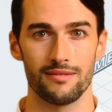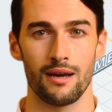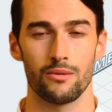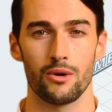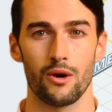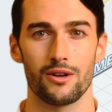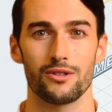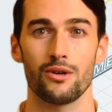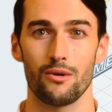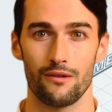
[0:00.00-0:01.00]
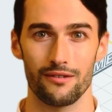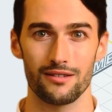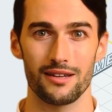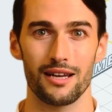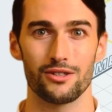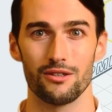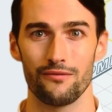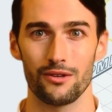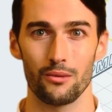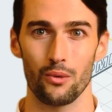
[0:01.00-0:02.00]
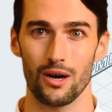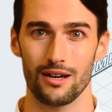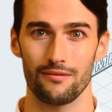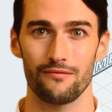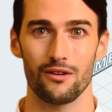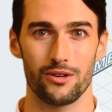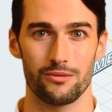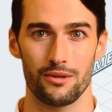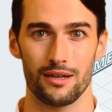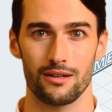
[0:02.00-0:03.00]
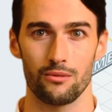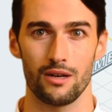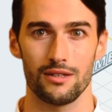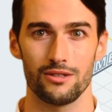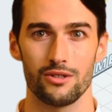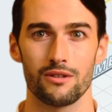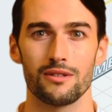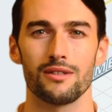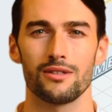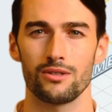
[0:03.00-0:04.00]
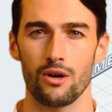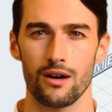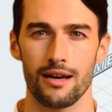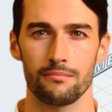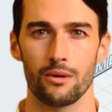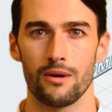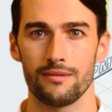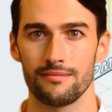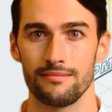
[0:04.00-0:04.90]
that requires no authentication for the vROps plugin U R E S T services star endpoint.